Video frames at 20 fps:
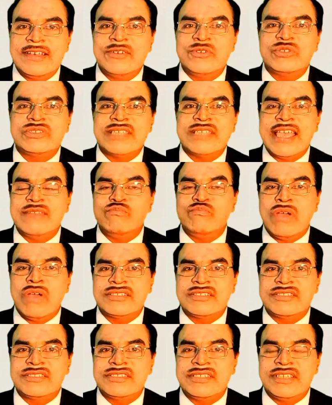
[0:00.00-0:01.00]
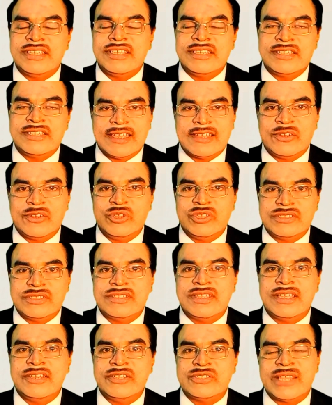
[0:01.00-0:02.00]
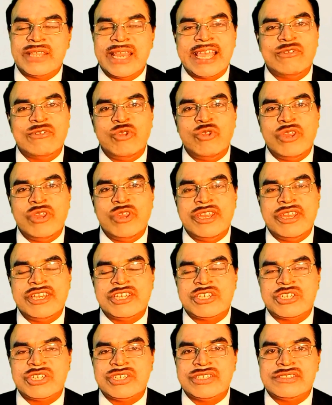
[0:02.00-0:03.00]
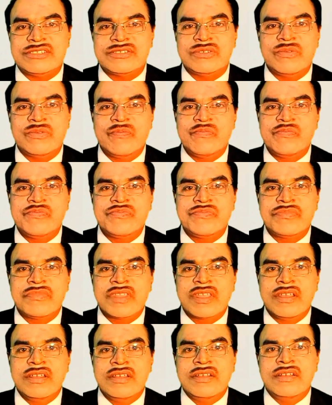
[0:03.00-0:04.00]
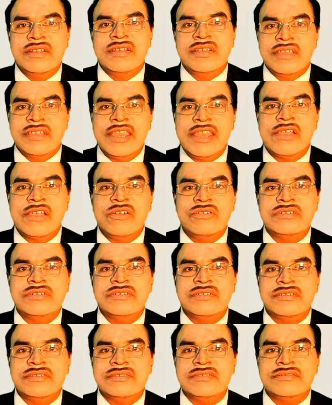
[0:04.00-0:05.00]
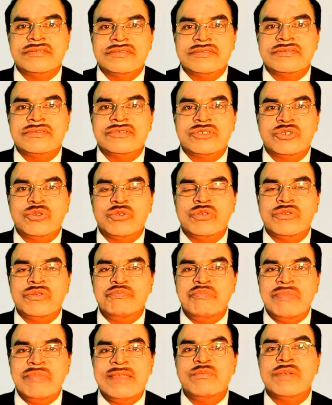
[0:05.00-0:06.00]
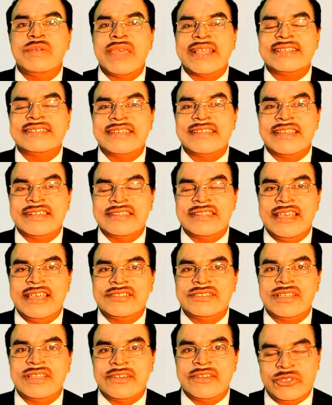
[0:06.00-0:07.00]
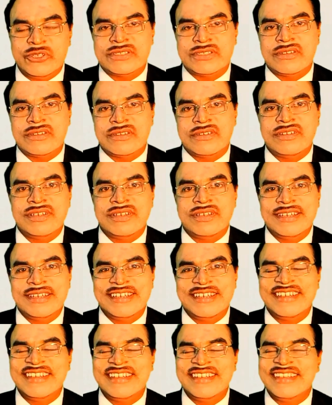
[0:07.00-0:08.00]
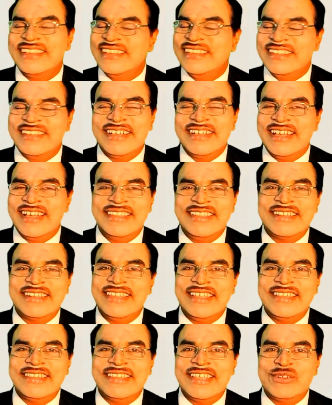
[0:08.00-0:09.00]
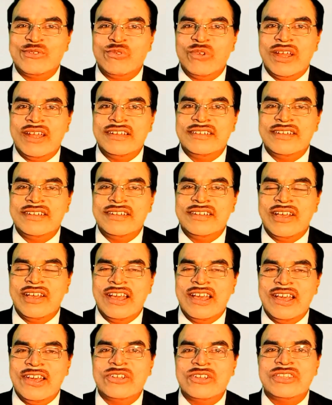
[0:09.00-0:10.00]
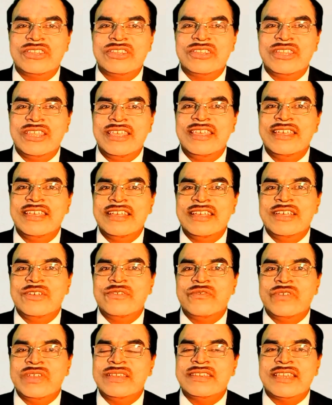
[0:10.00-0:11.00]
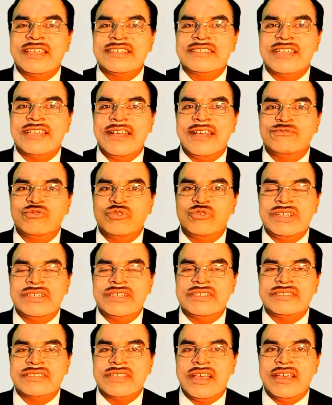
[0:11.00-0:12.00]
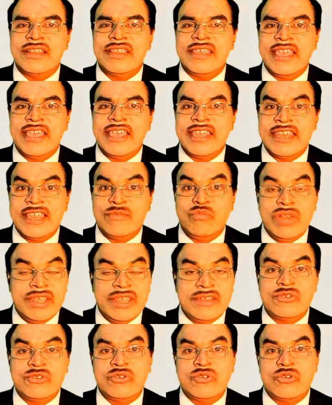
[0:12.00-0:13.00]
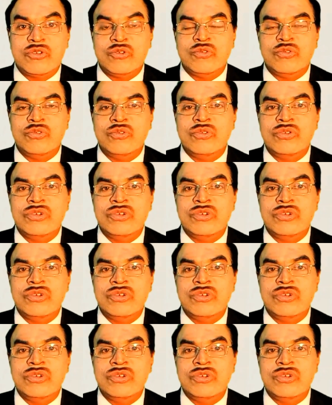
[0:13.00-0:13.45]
sandboxing techniques, that is regulations. Anyhow, to minimum extent there is a risk. Other than that one, all the fintech softwares are enabling to